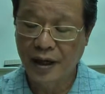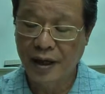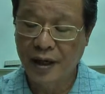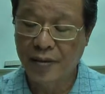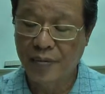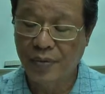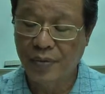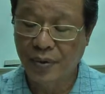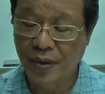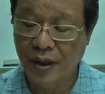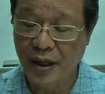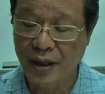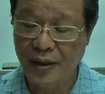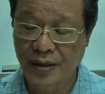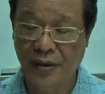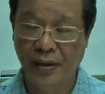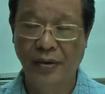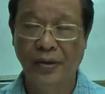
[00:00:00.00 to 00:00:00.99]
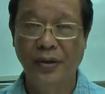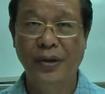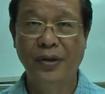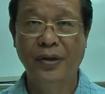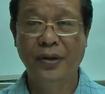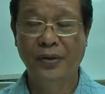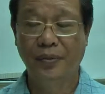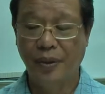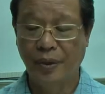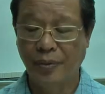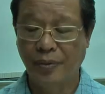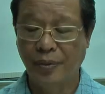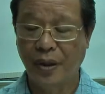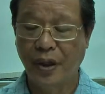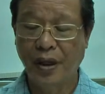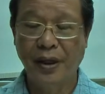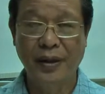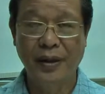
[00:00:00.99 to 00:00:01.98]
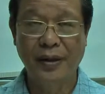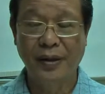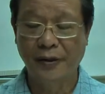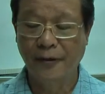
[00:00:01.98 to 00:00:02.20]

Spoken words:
and bright, notice the word bright,